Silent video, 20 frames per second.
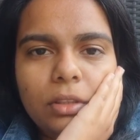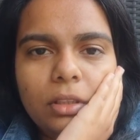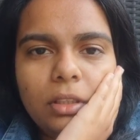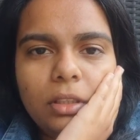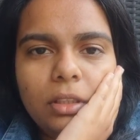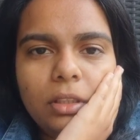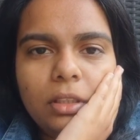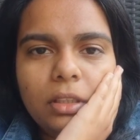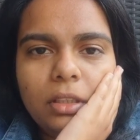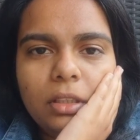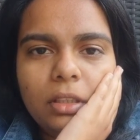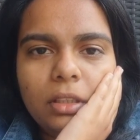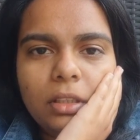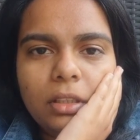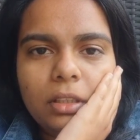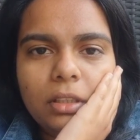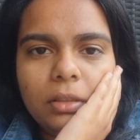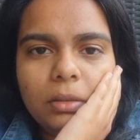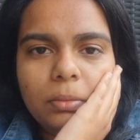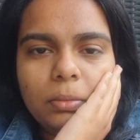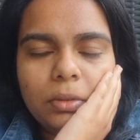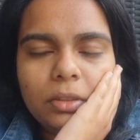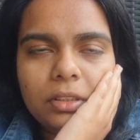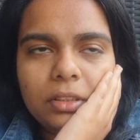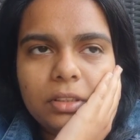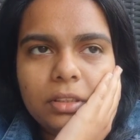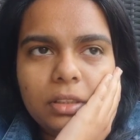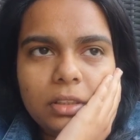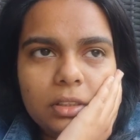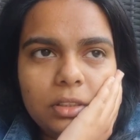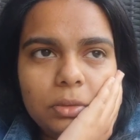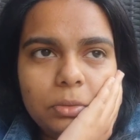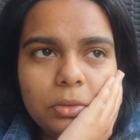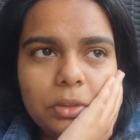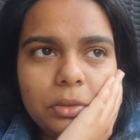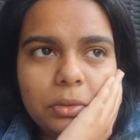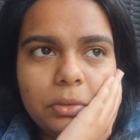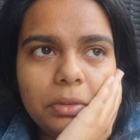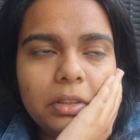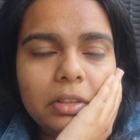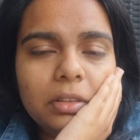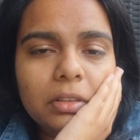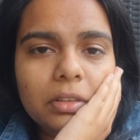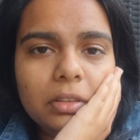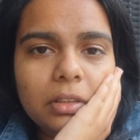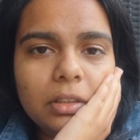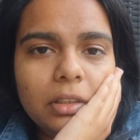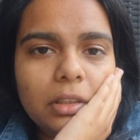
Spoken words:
the presentation very well.